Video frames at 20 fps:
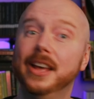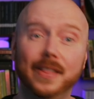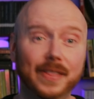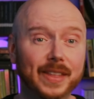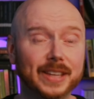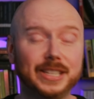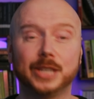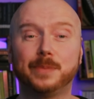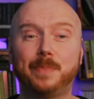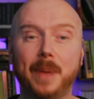
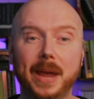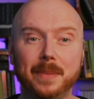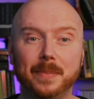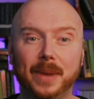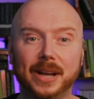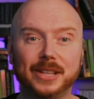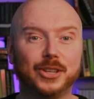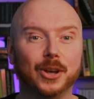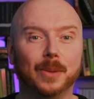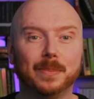This has been
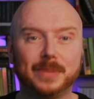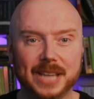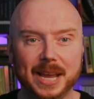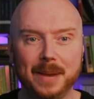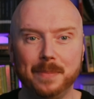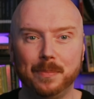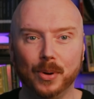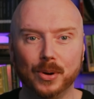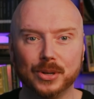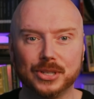my top
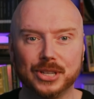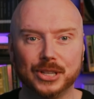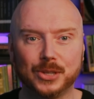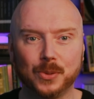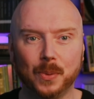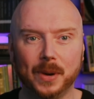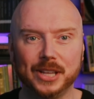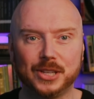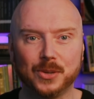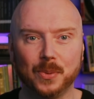10 books of
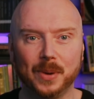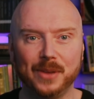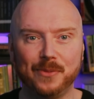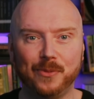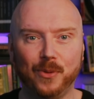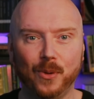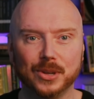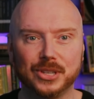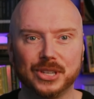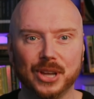
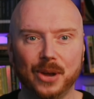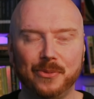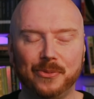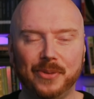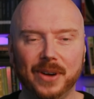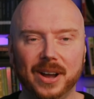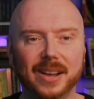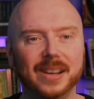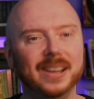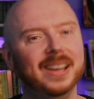2024 so
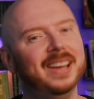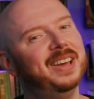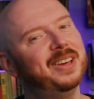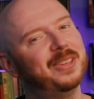far.